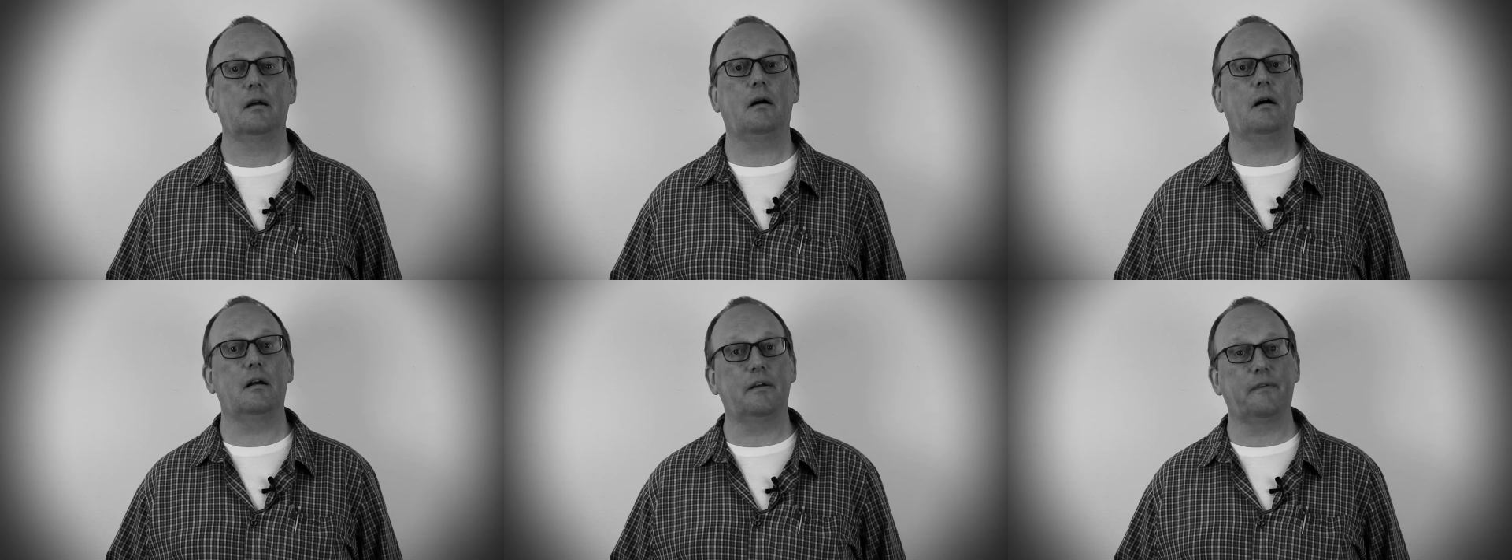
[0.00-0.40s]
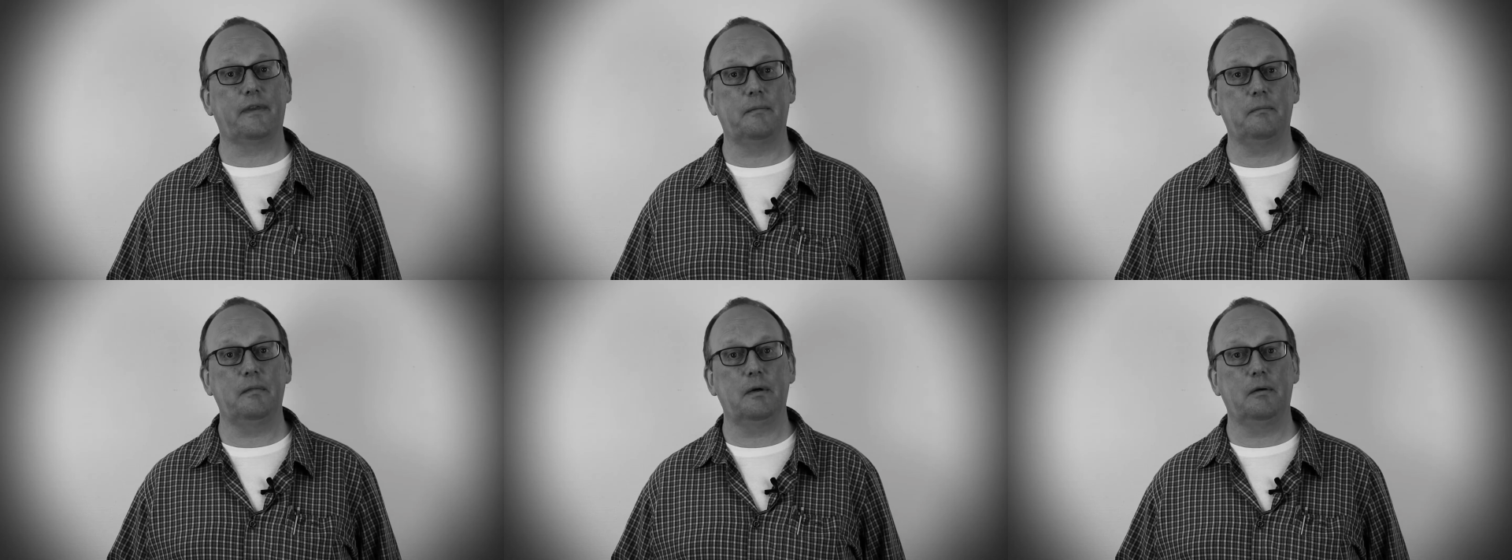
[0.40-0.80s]
All of
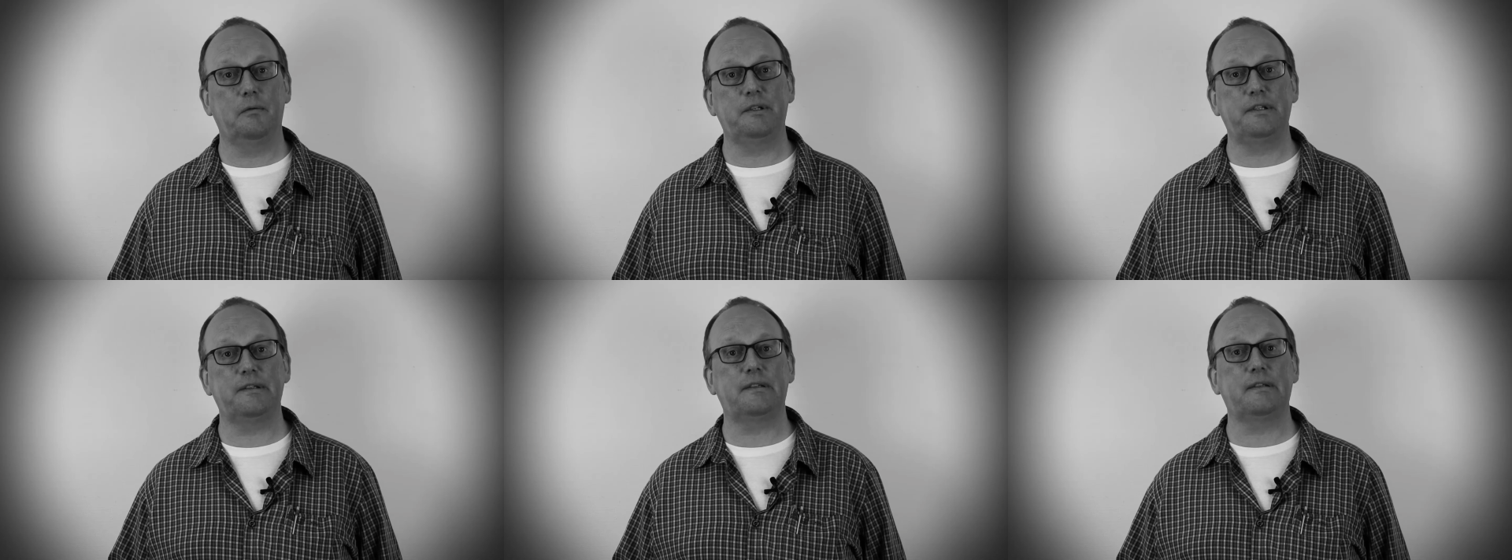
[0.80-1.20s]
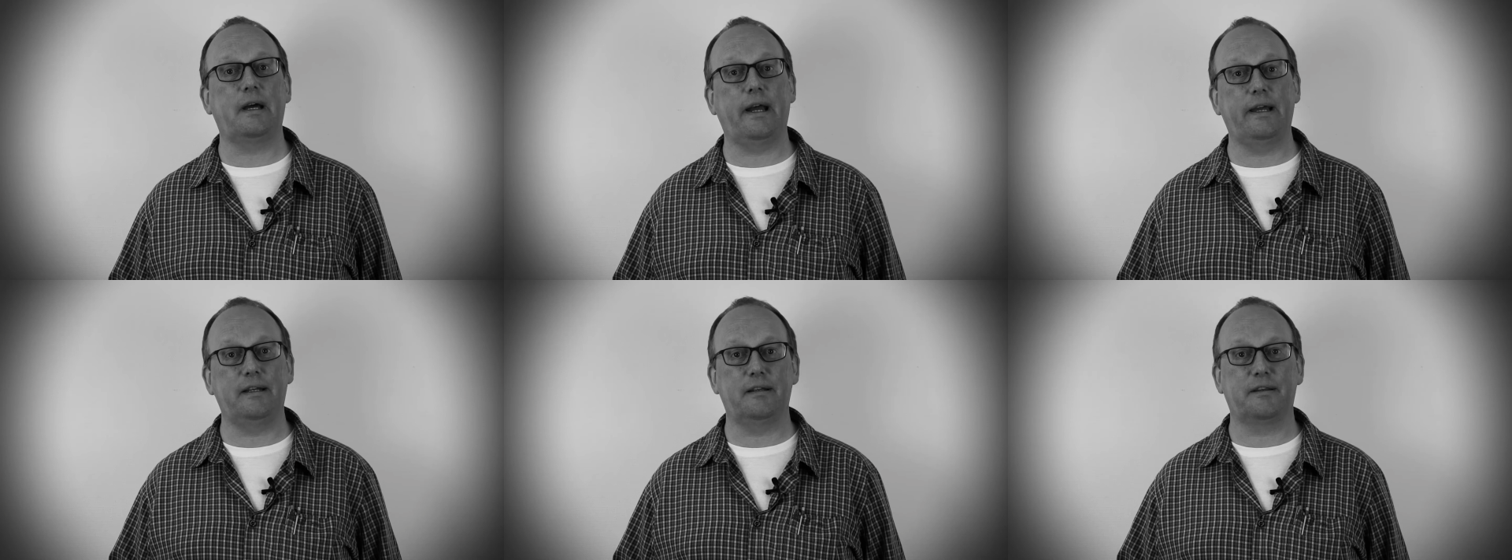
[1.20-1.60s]
them, which is
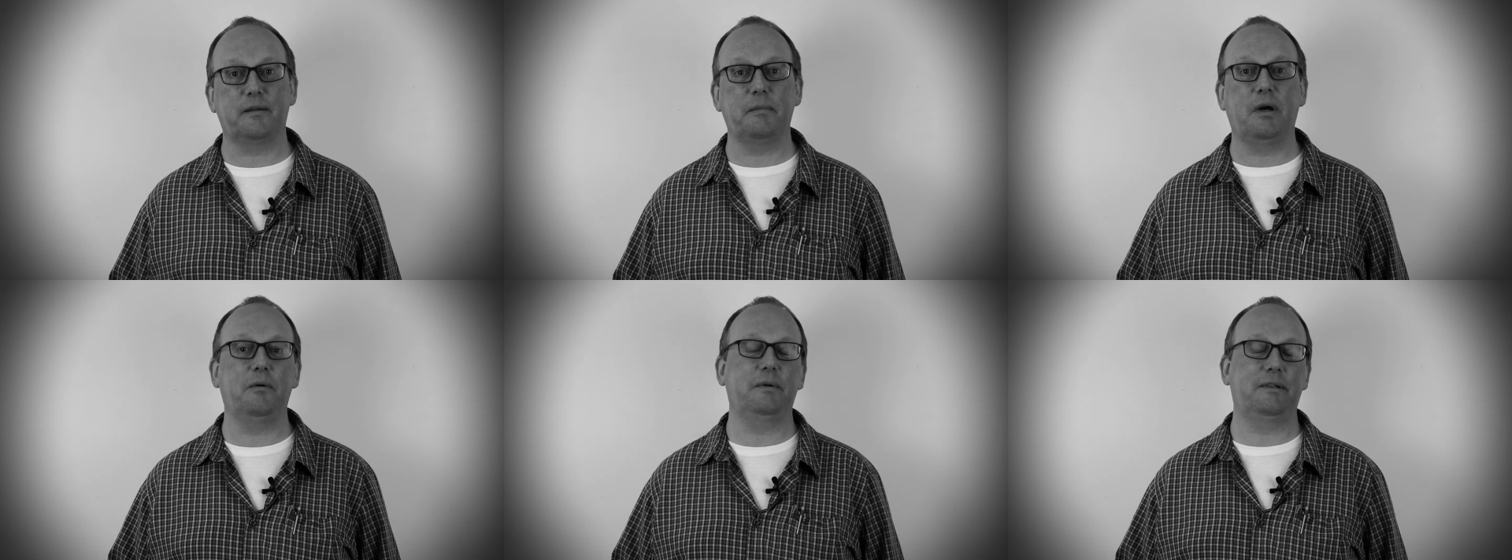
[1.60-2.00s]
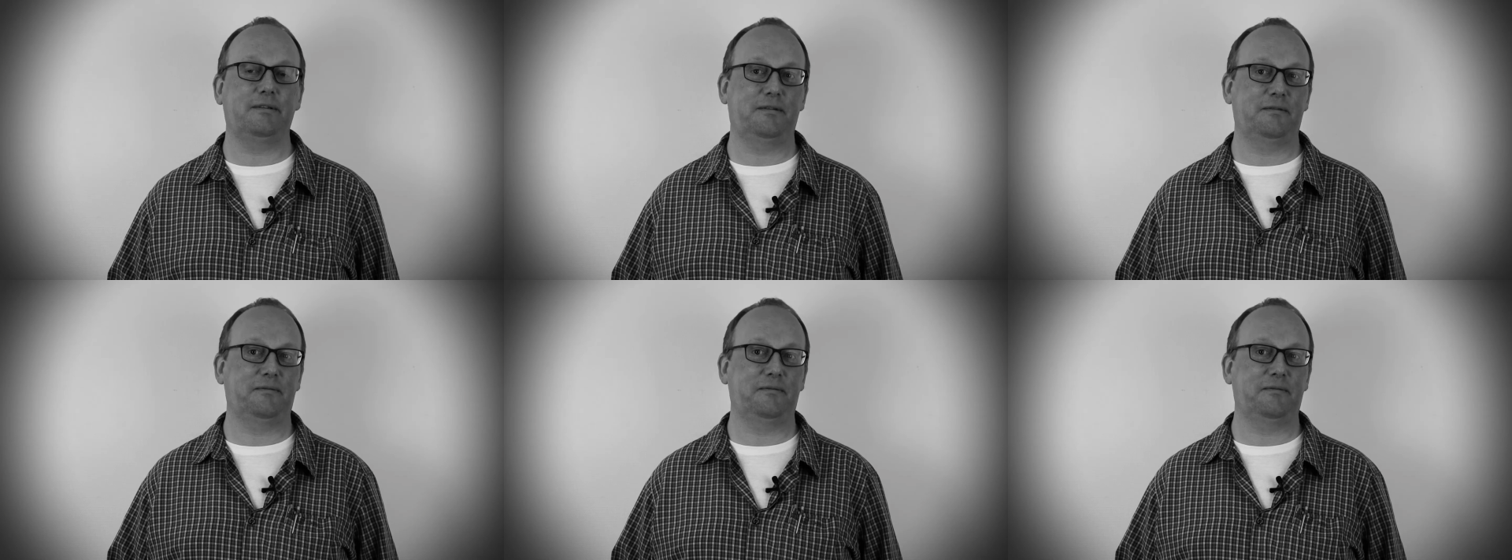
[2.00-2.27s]
9 at the moment.